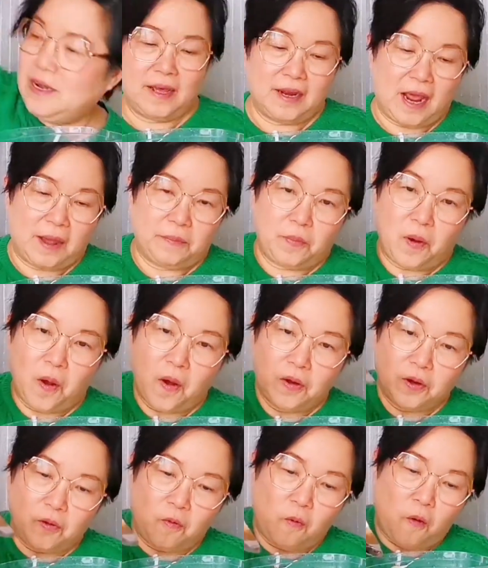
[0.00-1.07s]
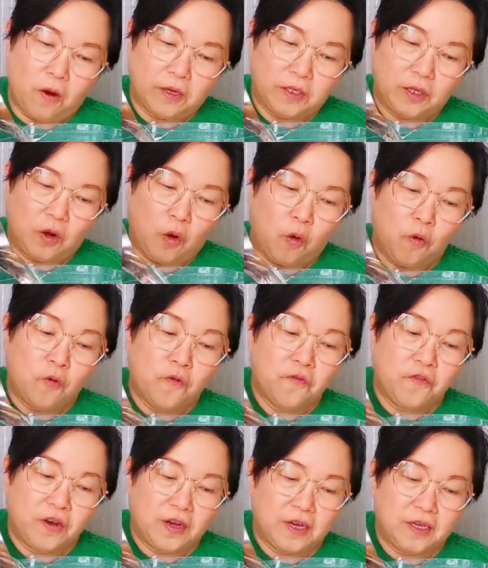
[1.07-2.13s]
then I pour the water
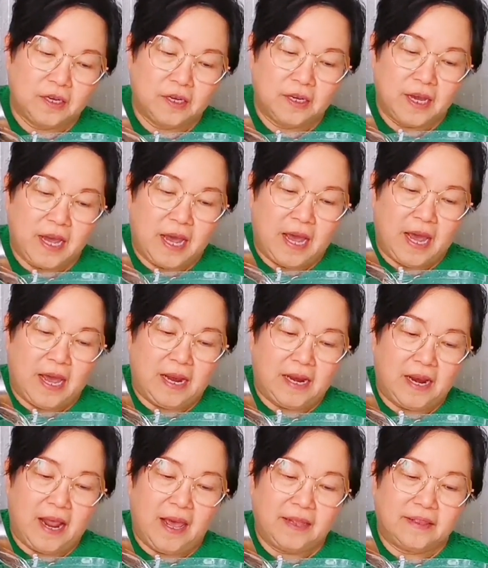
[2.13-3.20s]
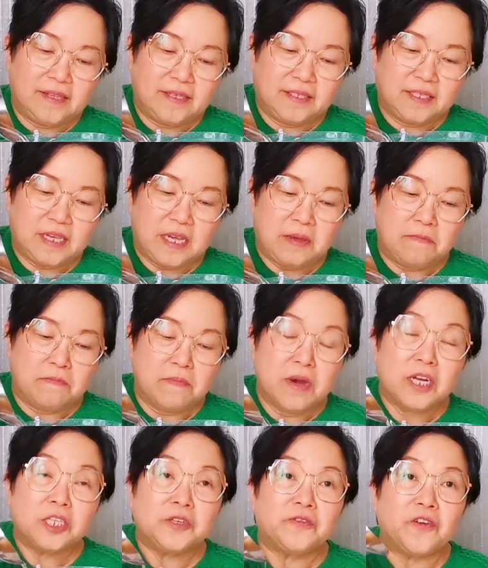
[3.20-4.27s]
over and let this
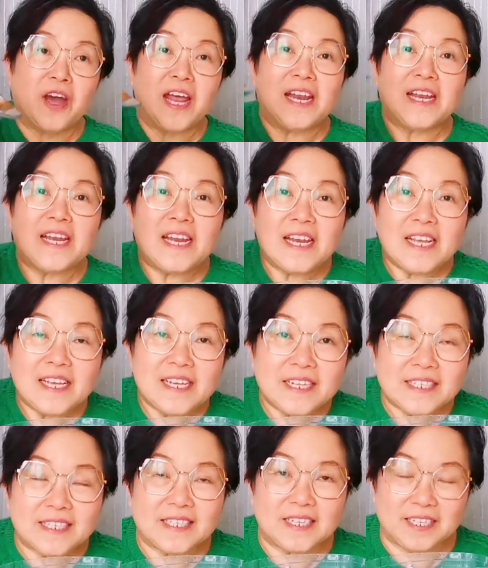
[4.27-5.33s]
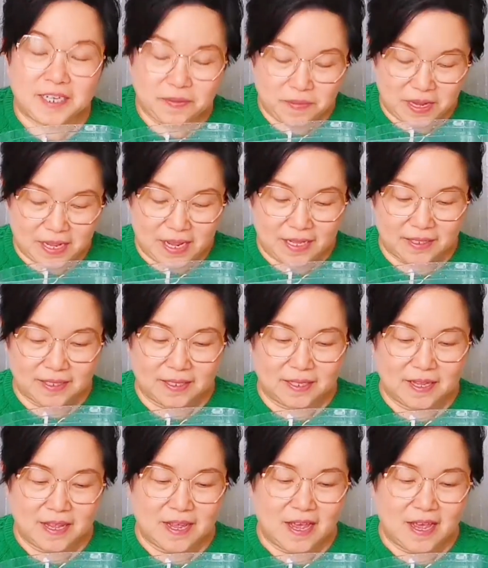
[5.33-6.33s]
immerse for at least 30 minutes.